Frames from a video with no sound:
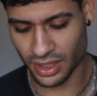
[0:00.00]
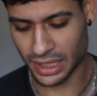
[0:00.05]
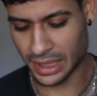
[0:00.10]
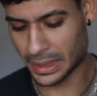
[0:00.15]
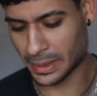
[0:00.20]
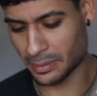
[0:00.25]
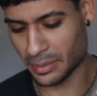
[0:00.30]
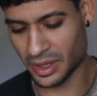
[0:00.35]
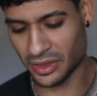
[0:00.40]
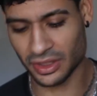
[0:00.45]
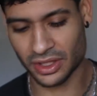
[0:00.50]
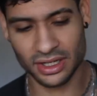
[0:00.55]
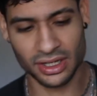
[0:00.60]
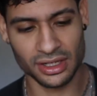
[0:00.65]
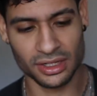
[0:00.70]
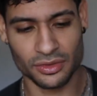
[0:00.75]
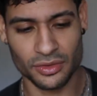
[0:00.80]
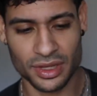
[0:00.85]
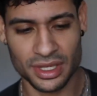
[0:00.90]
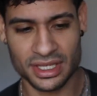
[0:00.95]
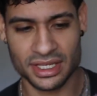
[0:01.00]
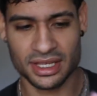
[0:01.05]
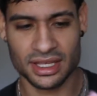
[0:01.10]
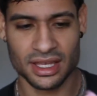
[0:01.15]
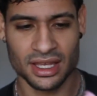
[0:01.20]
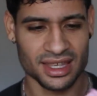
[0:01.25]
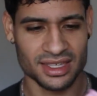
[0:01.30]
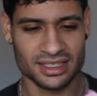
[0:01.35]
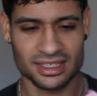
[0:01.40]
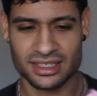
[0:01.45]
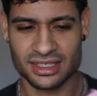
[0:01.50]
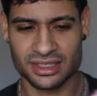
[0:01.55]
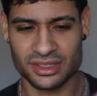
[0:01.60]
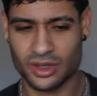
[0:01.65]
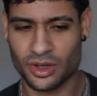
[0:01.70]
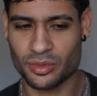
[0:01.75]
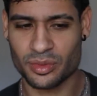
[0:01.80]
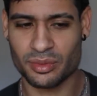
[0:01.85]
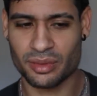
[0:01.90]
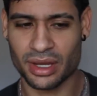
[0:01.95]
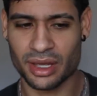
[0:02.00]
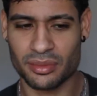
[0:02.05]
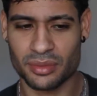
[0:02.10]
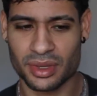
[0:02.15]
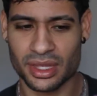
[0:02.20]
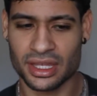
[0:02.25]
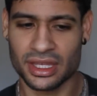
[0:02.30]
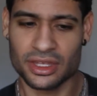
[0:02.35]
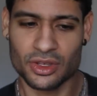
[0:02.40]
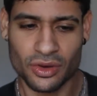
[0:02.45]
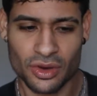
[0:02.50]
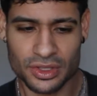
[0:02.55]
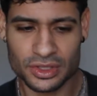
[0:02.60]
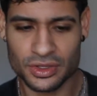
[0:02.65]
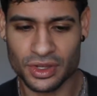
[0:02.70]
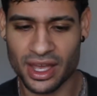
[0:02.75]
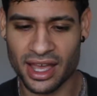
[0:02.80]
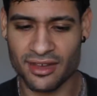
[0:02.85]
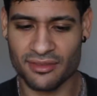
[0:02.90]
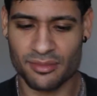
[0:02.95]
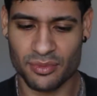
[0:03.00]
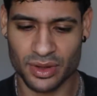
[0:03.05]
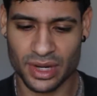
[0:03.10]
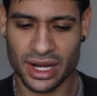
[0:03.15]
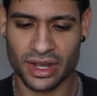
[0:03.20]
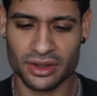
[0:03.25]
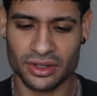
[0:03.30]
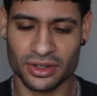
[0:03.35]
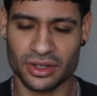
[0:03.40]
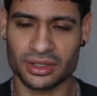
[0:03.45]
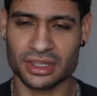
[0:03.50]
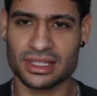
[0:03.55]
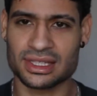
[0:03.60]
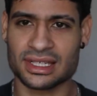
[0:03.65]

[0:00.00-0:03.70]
Um, and the colorway is just dope in my opinion. You also have brown on the